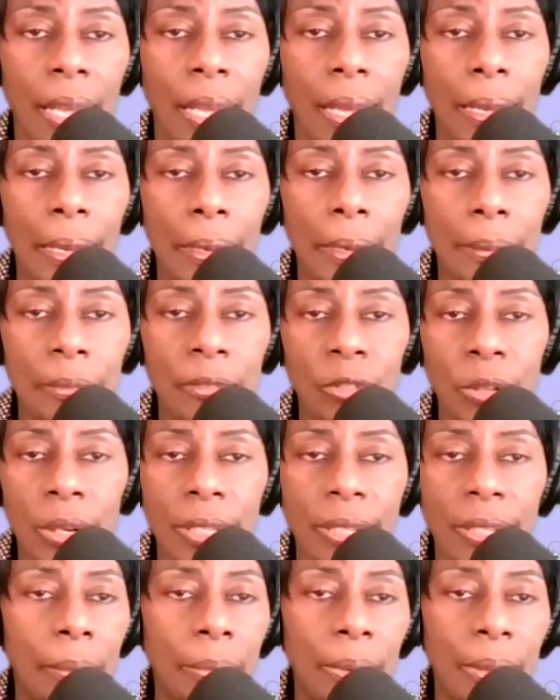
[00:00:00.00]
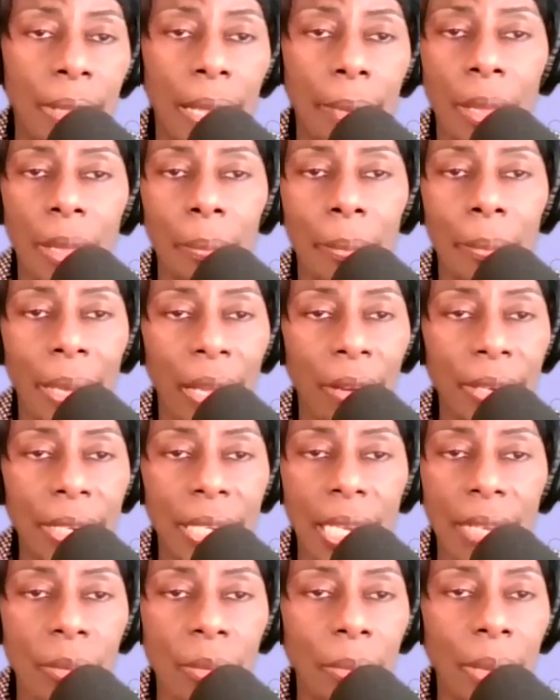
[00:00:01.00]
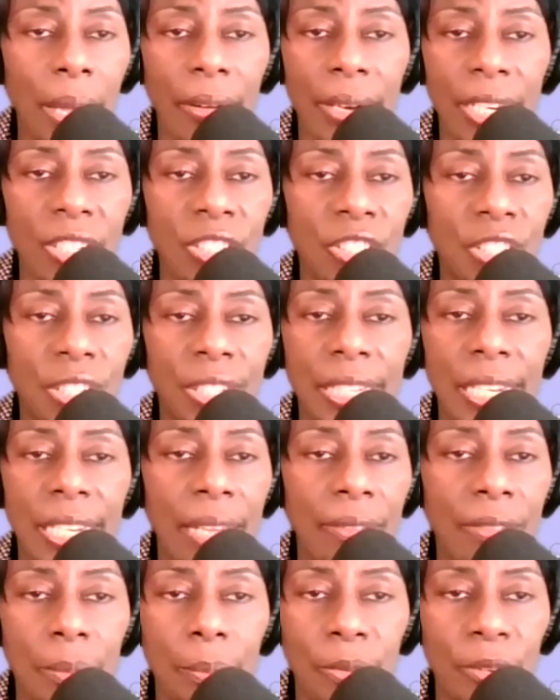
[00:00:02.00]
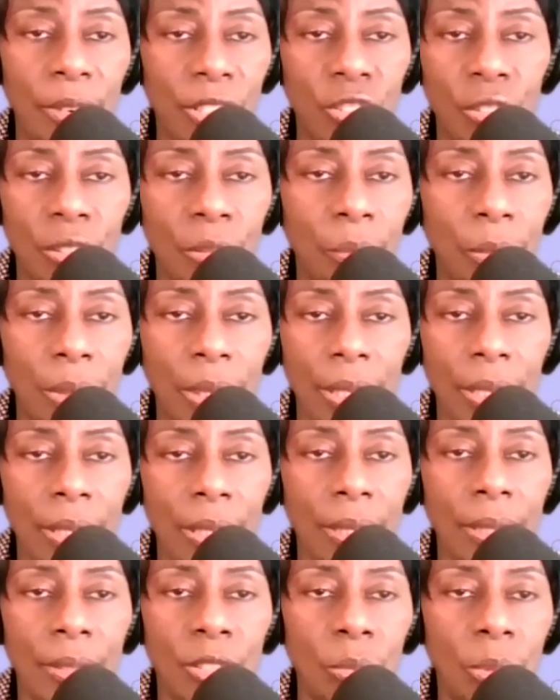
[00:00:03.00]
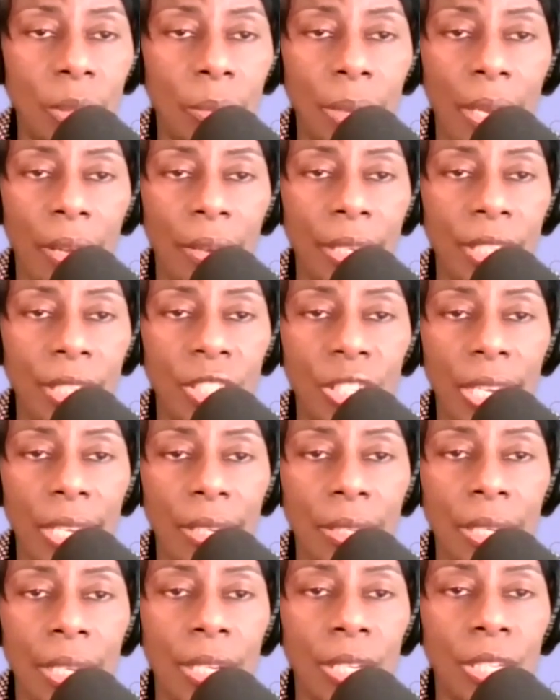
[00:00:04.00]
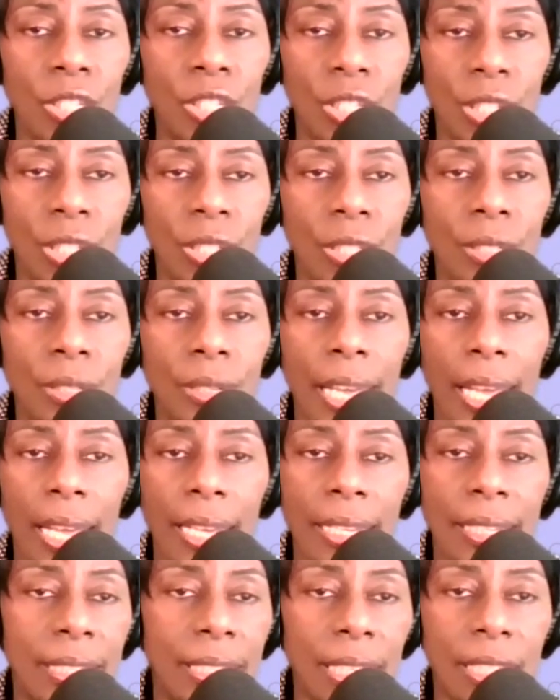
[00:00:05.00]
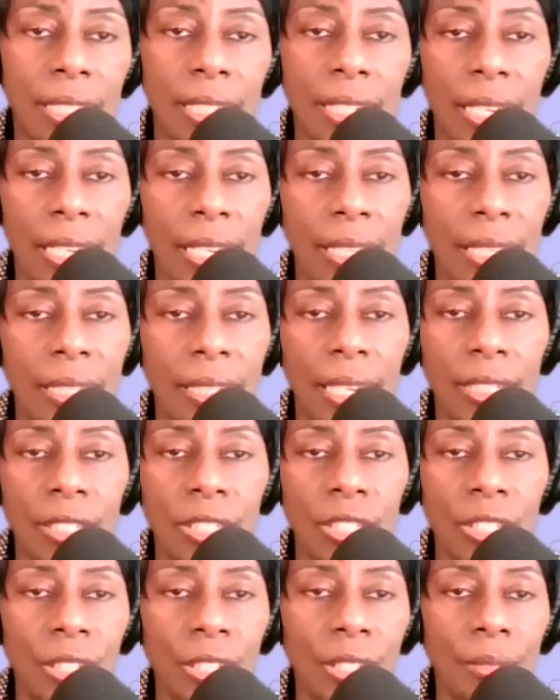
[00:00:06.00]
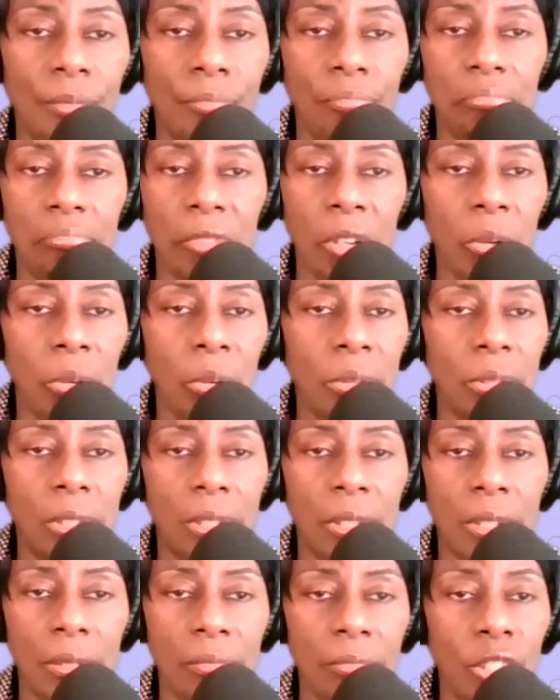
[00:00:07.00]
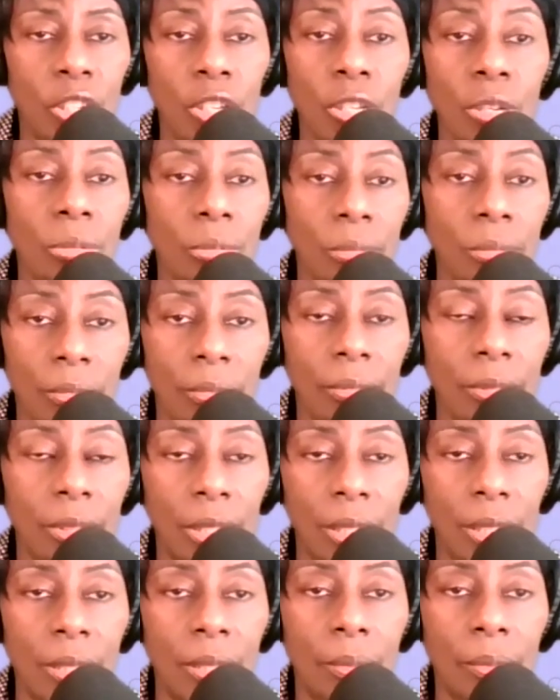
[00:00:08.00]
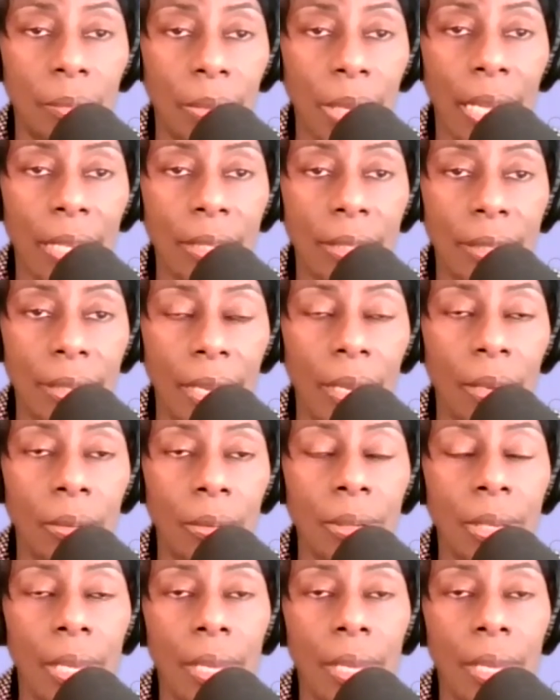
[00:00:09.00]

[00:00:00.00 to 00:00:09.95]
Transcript: Um, for example, I'm not married, never married, and she never pressured me to be married. She, she has six kids, and she knows, knew she's passed now,